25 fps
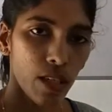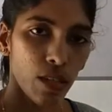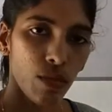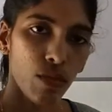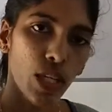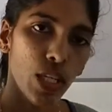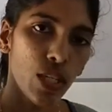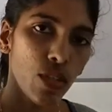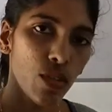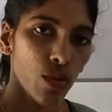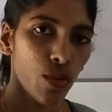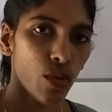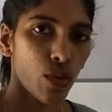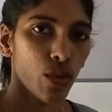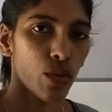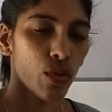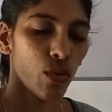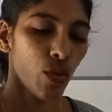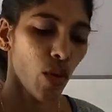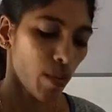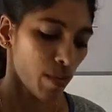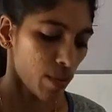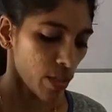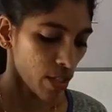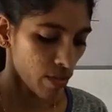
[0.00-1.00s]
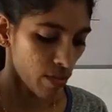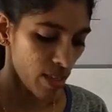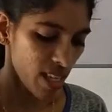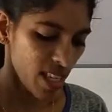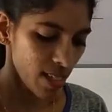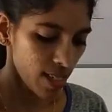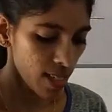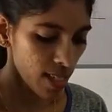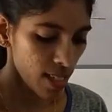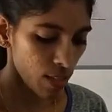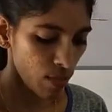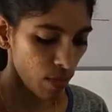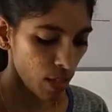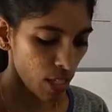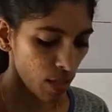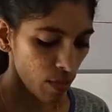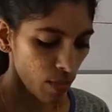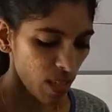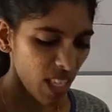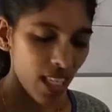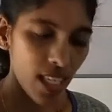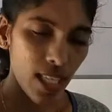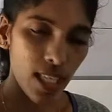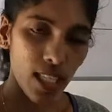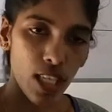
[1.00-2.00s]
When you go to upper grades, this will
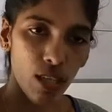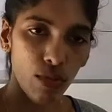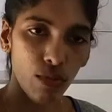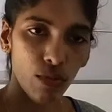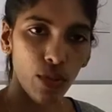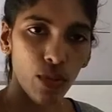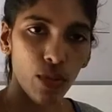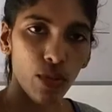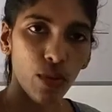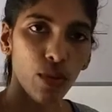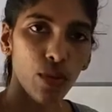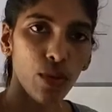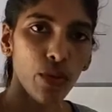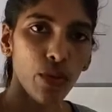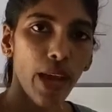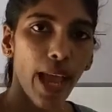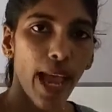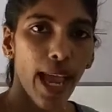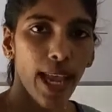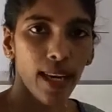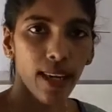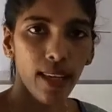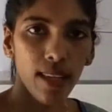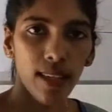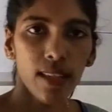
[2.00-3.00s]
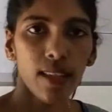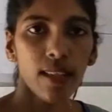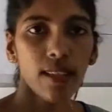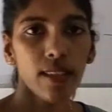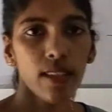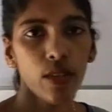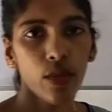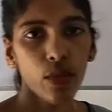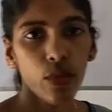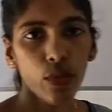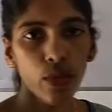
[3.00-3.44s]
be easy for you to handle the